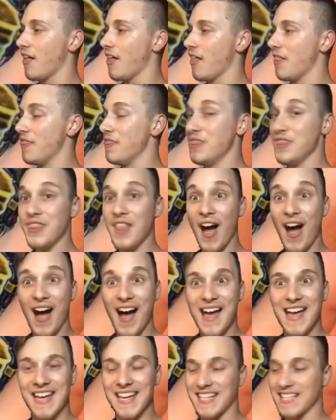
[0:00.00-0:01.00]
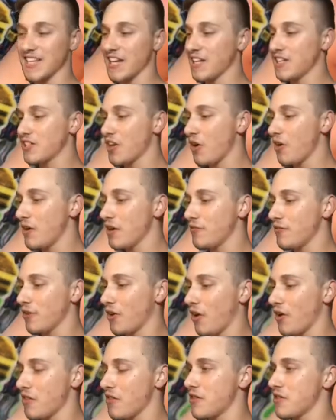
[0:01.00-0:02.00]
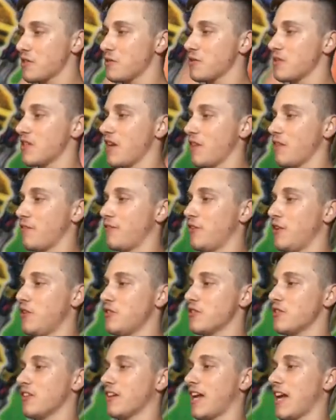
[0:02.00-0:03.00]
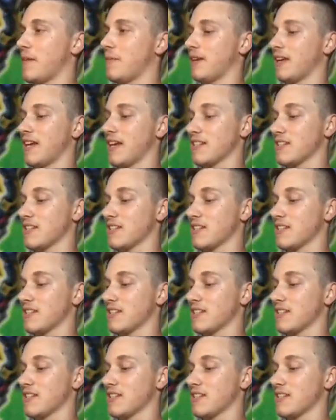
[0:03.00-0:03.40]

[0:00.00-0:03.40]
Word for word: Nice! I totally forgot that this was the other fusion that came in here.